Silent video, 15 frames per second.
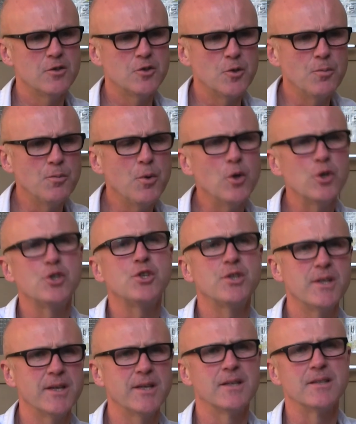to push
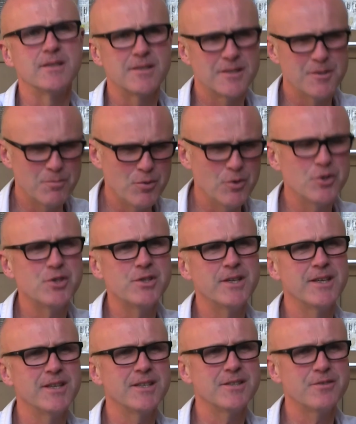
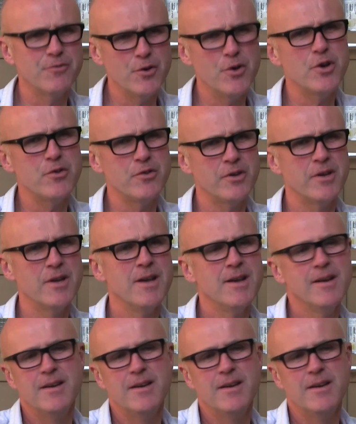things further.